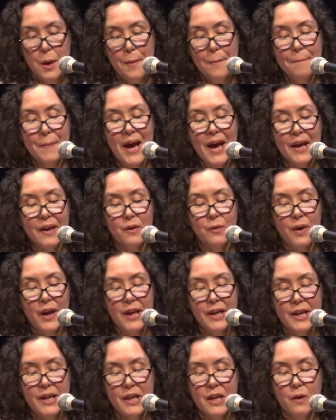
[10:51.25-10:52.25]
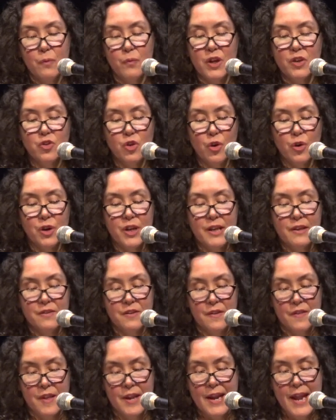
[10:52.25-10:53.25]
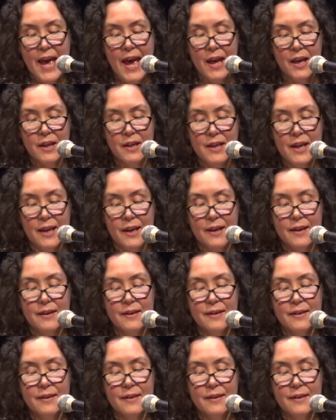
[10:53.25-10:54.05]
Migrating and returning to the Naknek